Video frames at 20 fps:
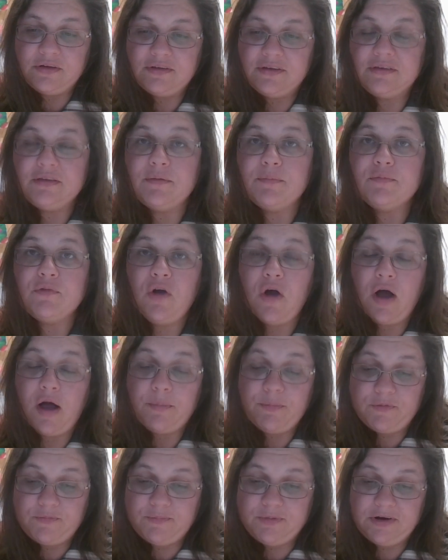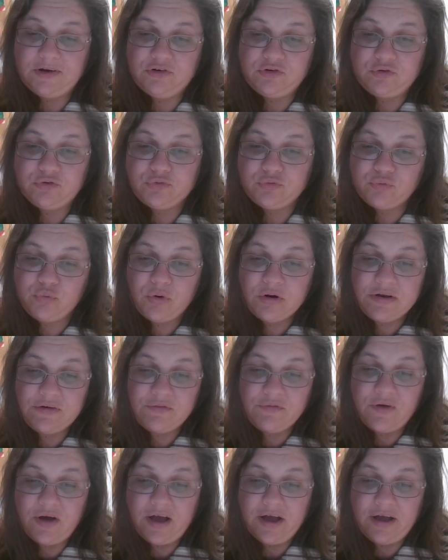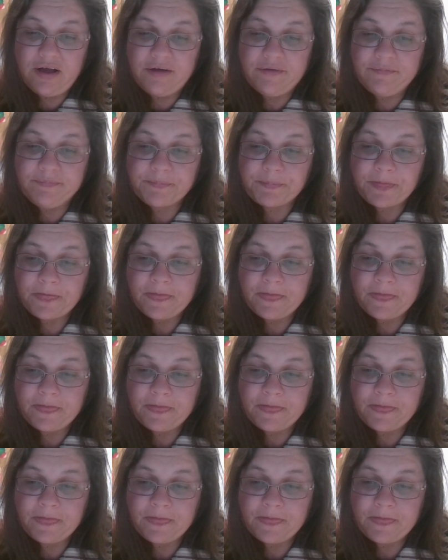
it's at the top of page 25,